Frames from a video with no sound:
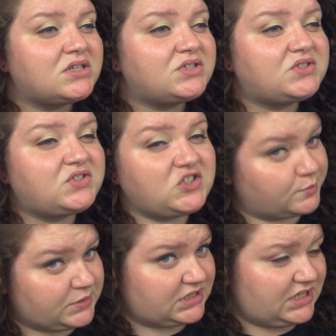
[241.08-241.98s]

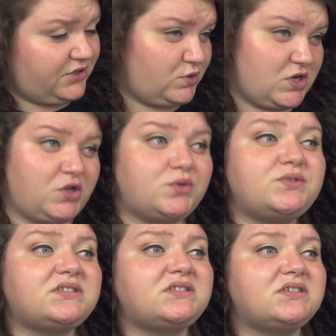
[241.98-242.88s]

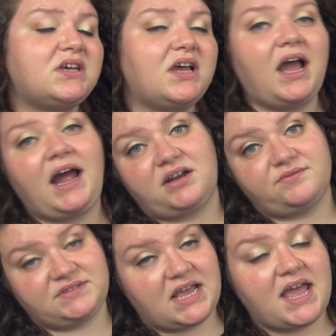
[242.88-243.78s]
superheroes out
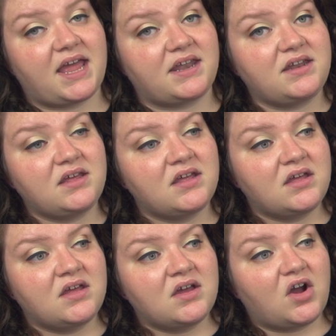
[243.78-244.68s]
of 10.
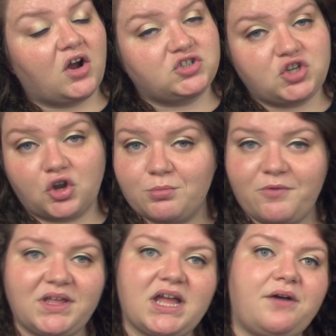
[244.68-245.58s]
Our total
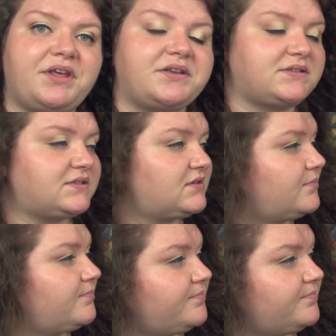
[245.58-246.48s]
movie count
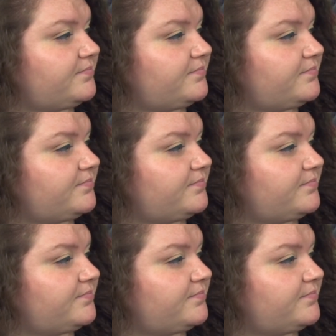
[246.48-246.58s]
is.